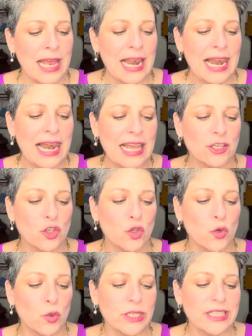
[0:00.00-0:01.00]
Les
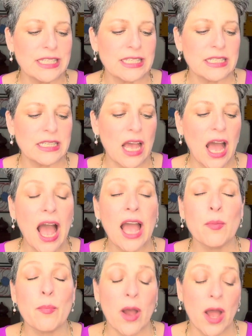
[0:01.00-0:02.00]
Nuits
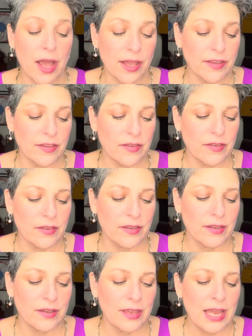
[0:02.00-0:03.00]
iPods,
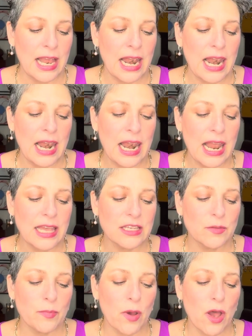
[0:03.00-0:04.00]

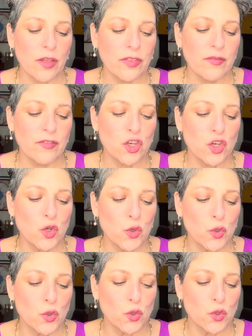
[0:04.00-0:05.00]
Les Pod the
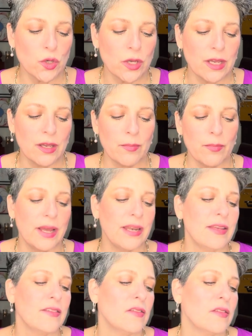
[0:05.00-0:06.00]
Dukes, but
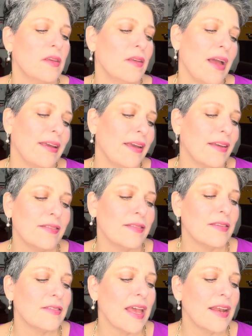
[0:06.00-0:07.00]
it's, I guess
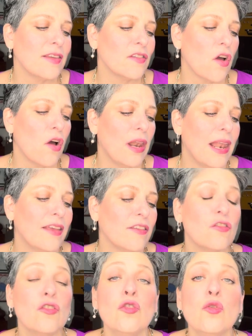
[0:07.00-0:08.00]
the set is called
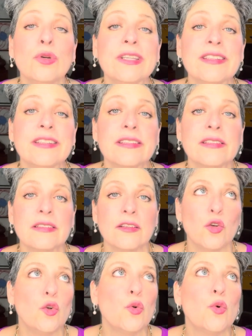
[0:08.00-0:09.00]
Les Nuits,
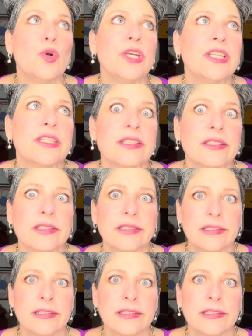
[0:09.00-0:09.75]
Nuits.